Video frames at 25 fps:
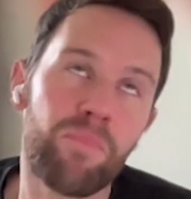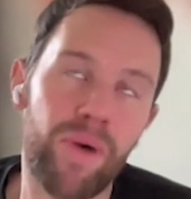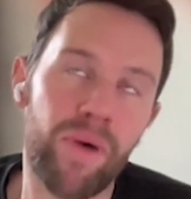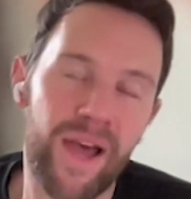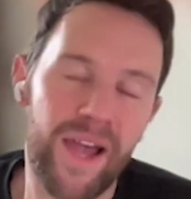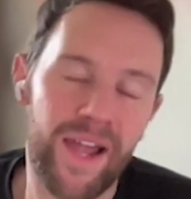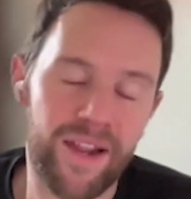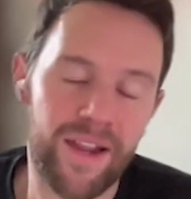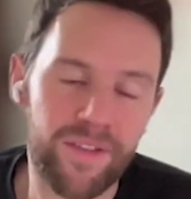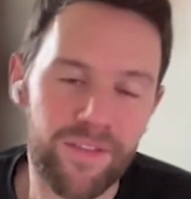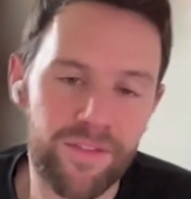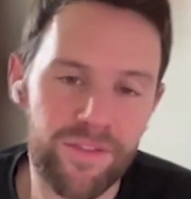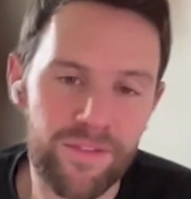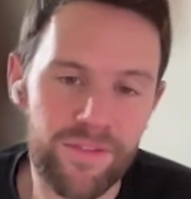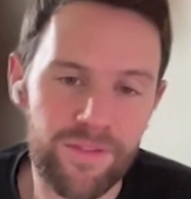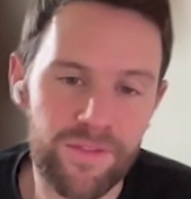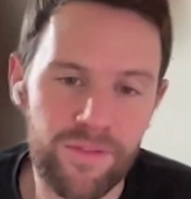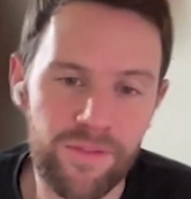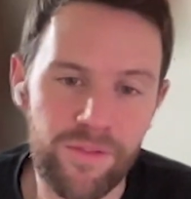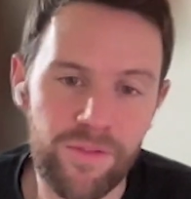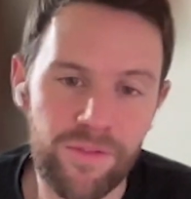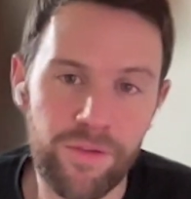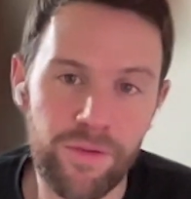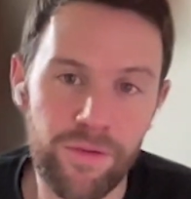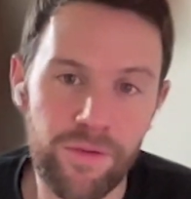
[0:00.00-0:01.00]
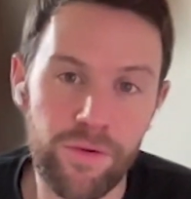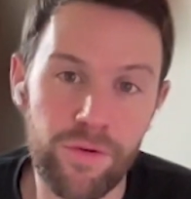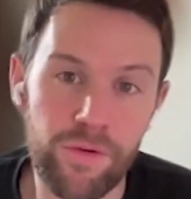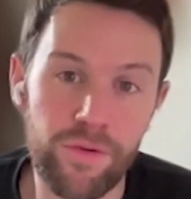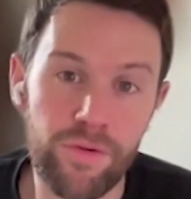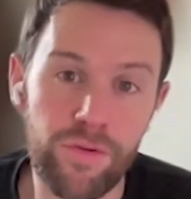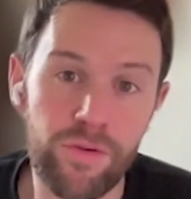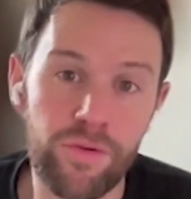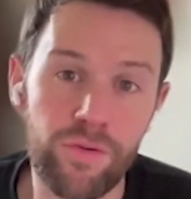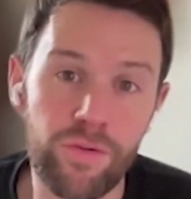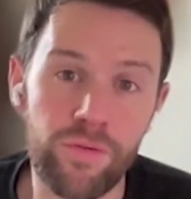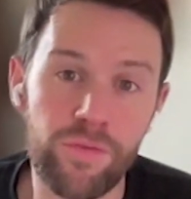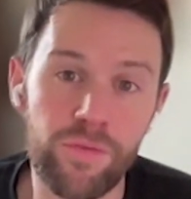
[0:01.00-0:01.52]
impact
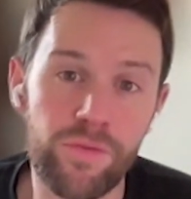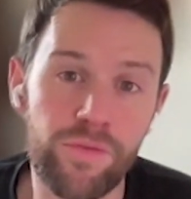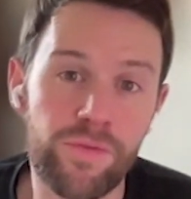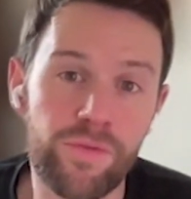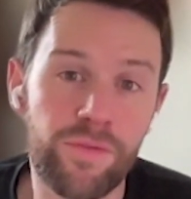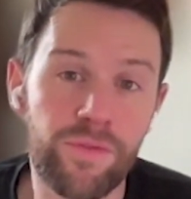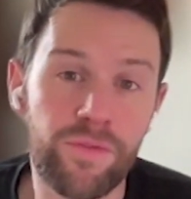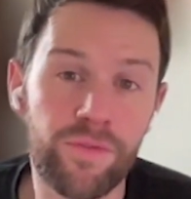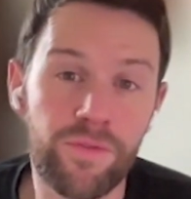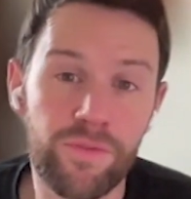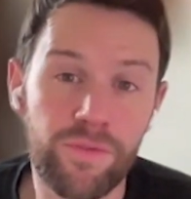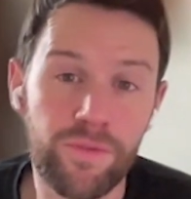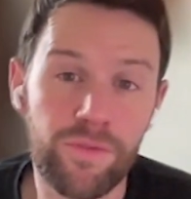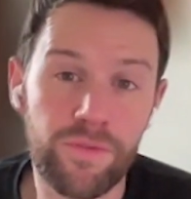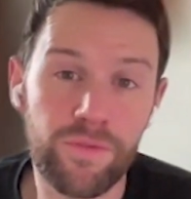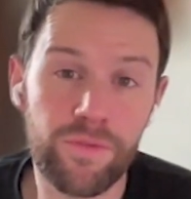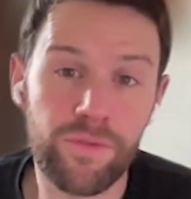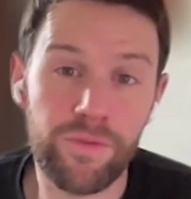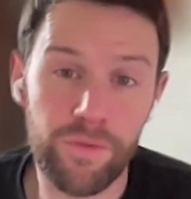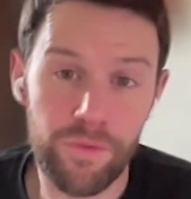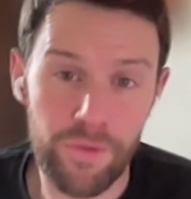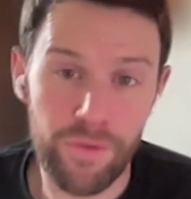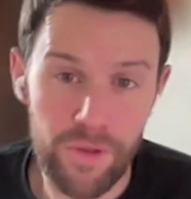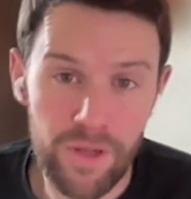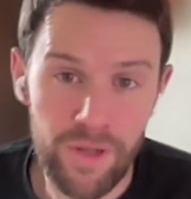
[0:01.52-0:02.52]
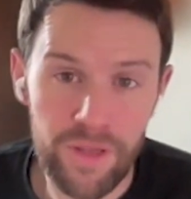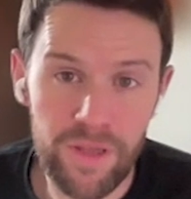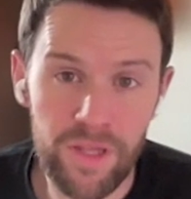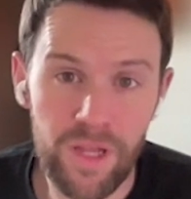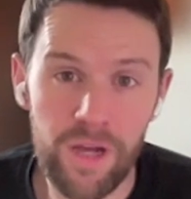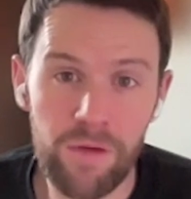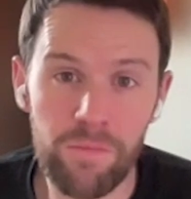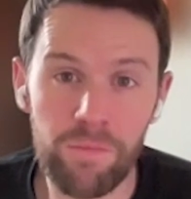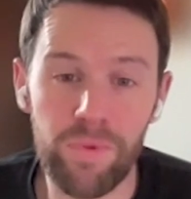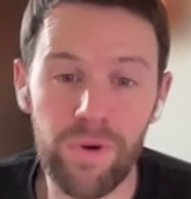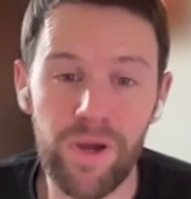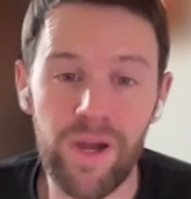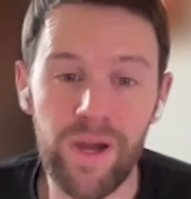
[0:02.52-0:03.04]
to the
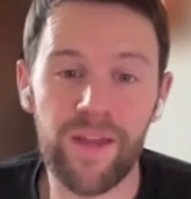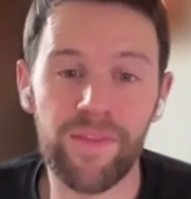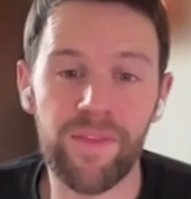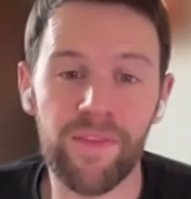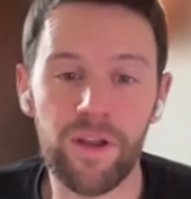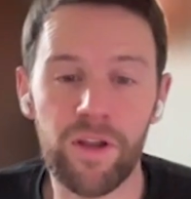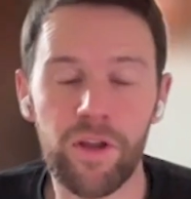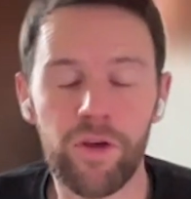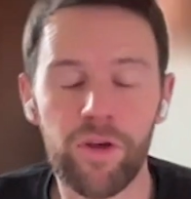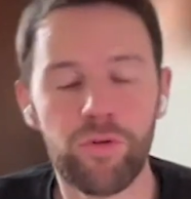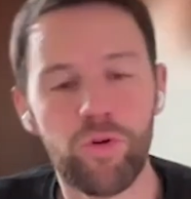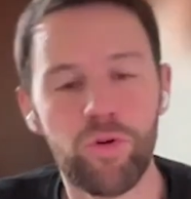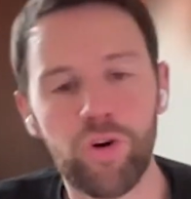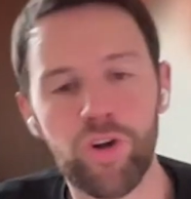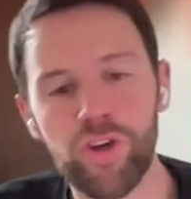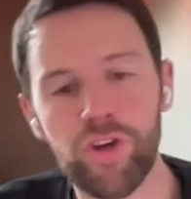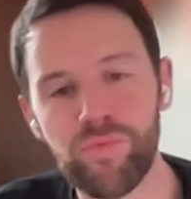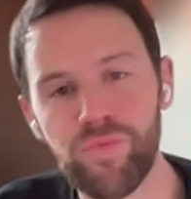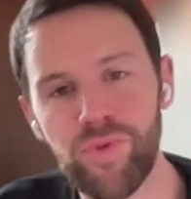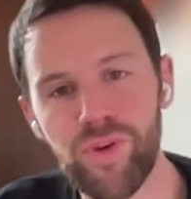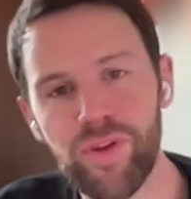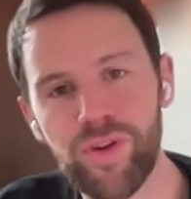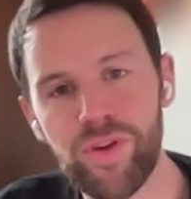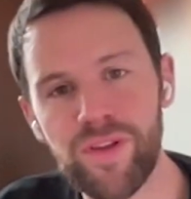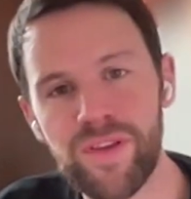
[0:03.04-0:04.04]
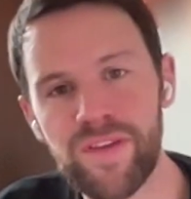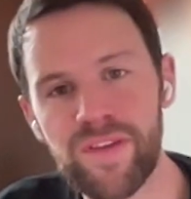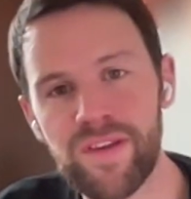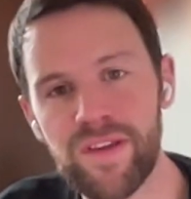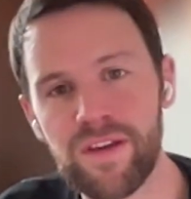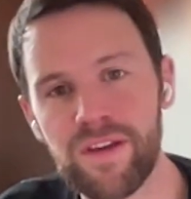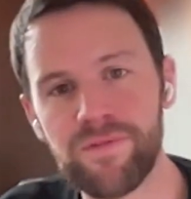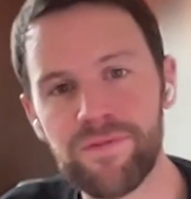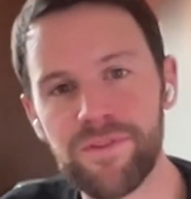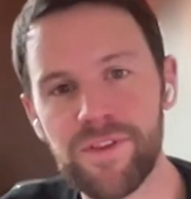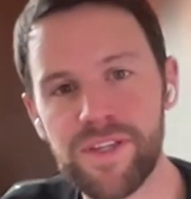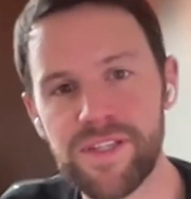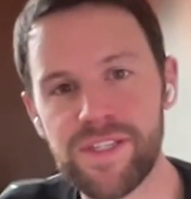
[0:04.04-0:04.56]
club and the local
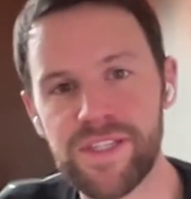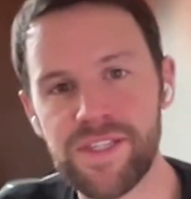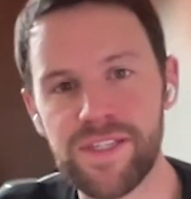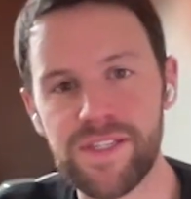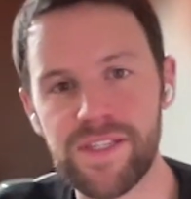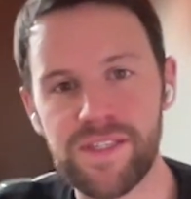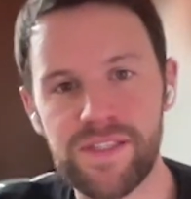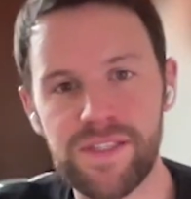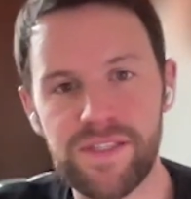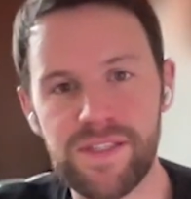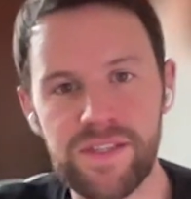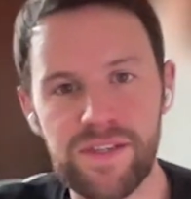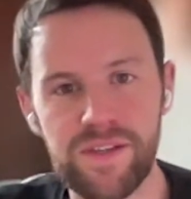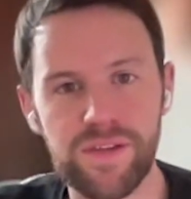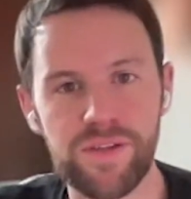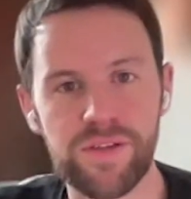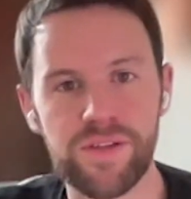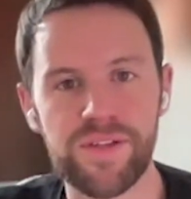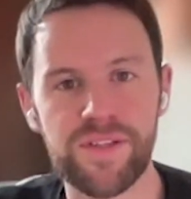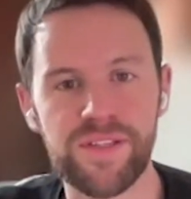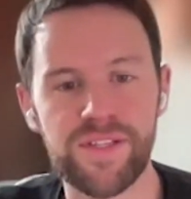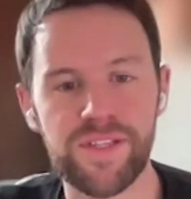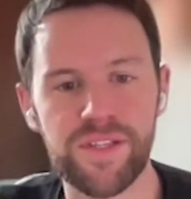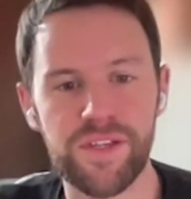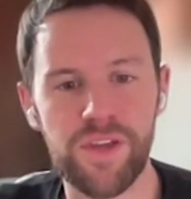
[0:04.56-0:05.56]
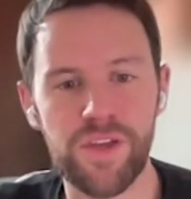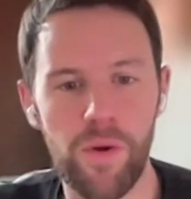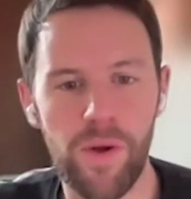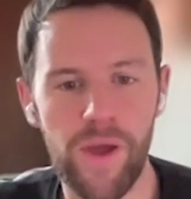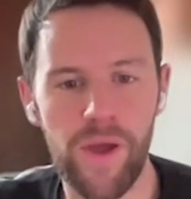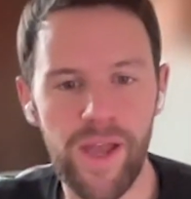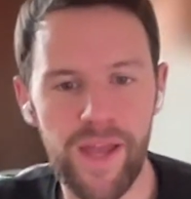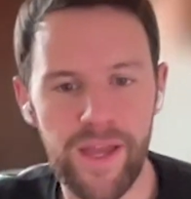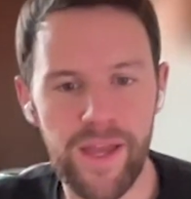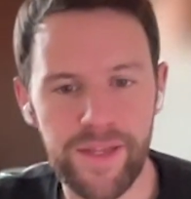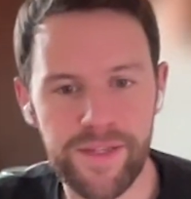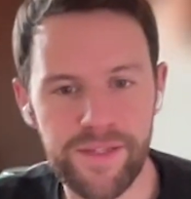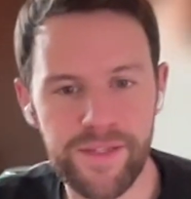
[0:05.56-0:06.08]
community if this is to
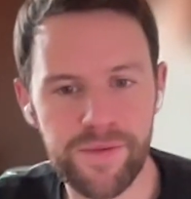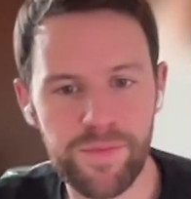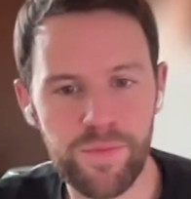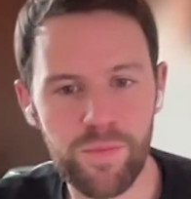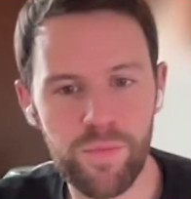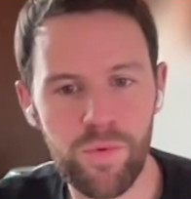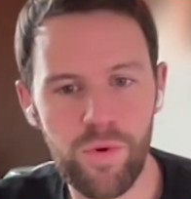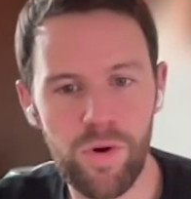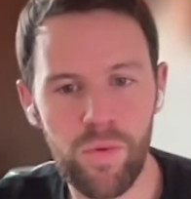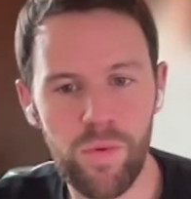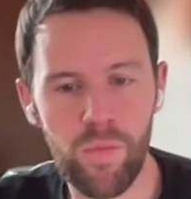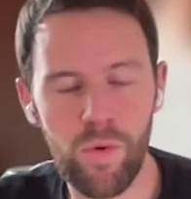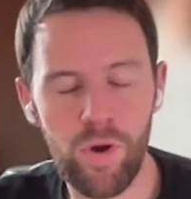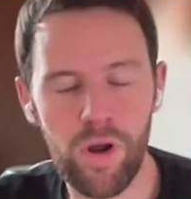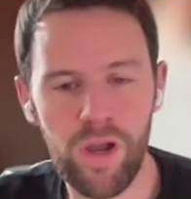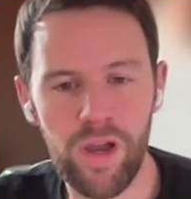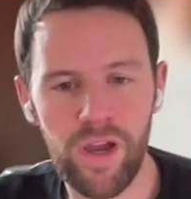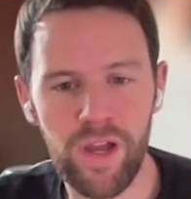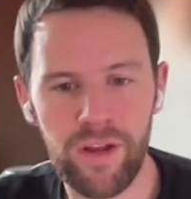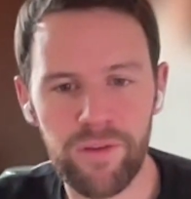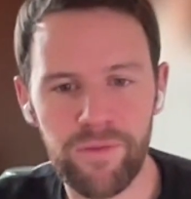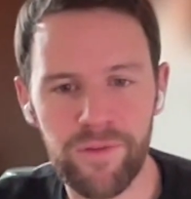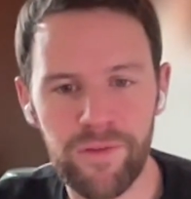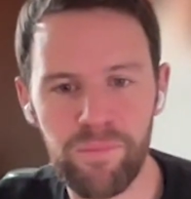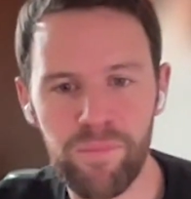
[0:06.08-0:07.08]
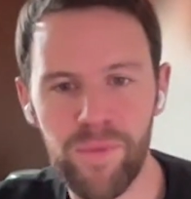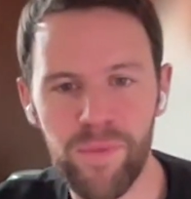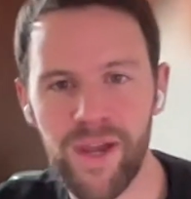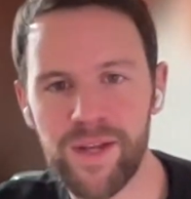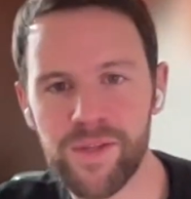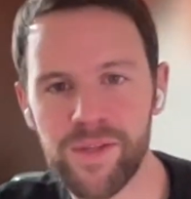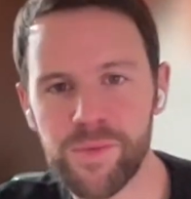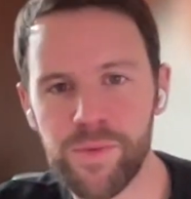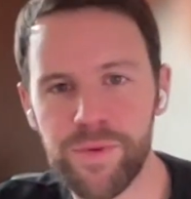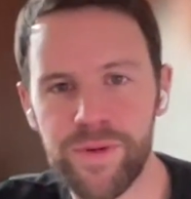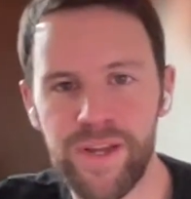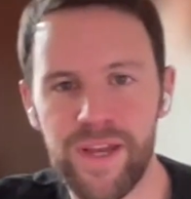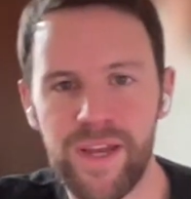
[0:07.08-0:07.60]
go ahead? What kind of
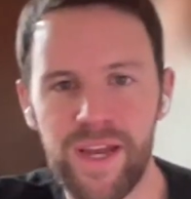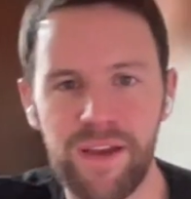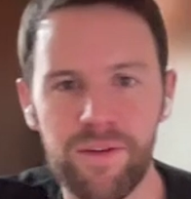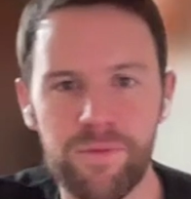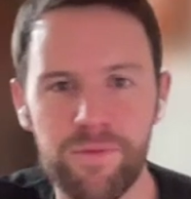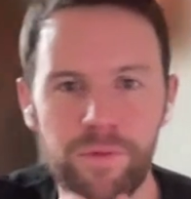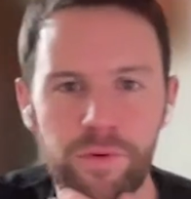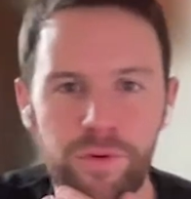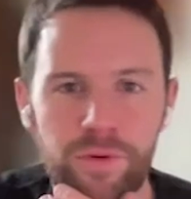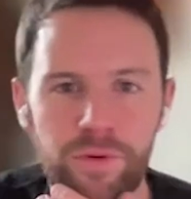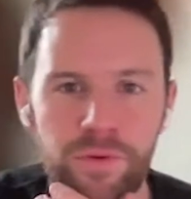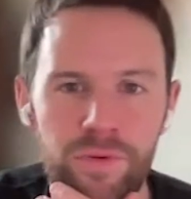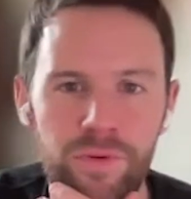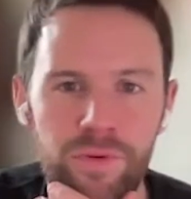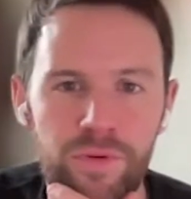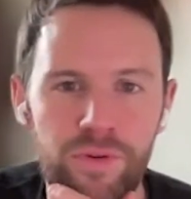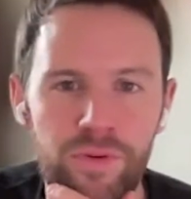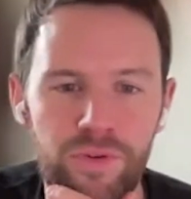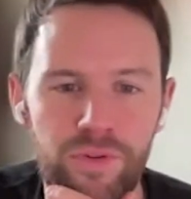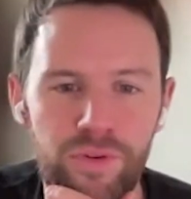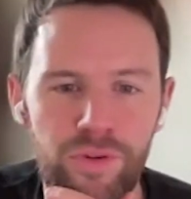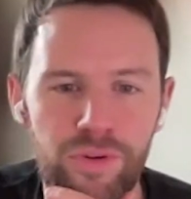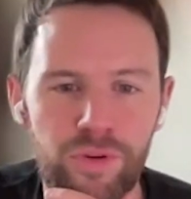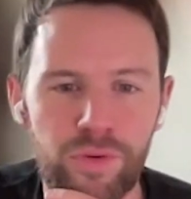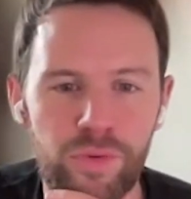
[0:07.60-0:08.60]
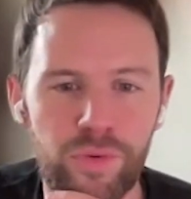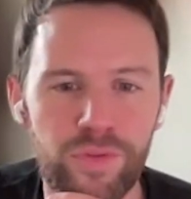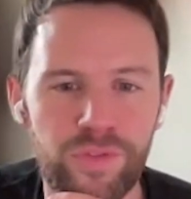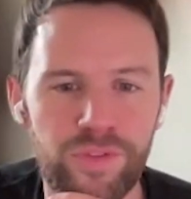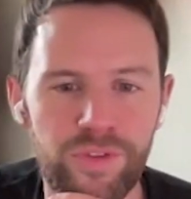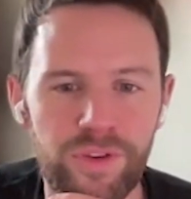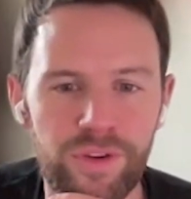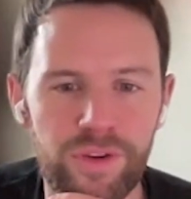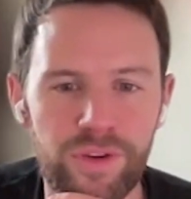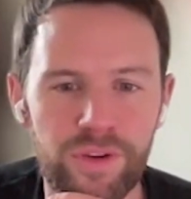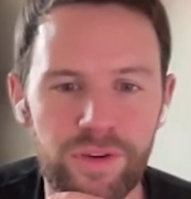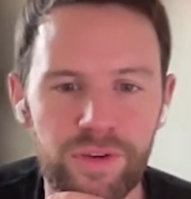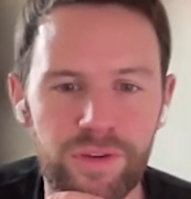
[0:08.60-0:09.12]
impact would it have on
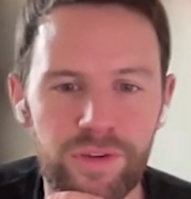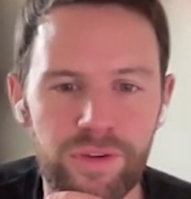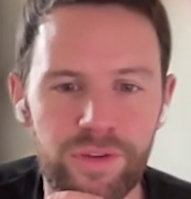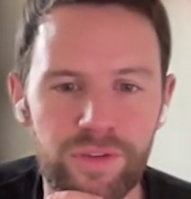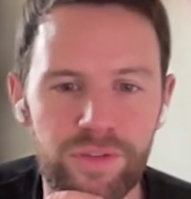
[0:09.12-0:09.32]
you as